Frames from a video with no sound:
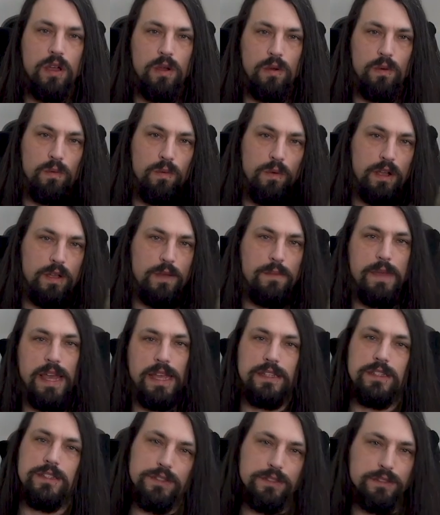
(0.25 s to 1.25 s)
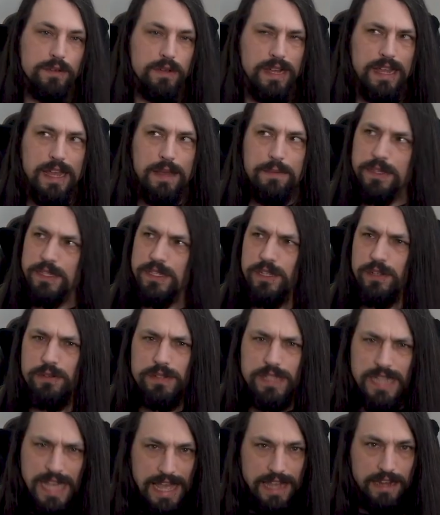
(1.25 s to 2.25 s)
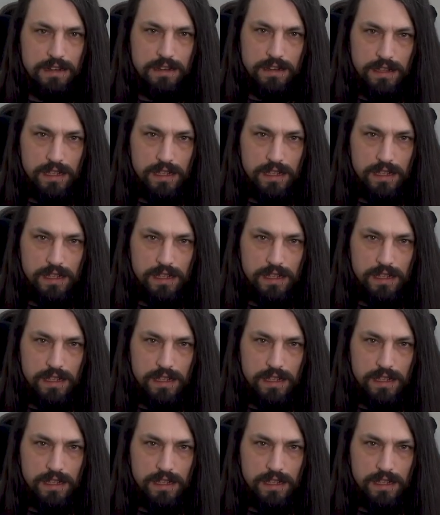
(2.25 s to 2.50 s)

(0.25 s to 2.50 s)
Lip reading: Welcome back to episode 10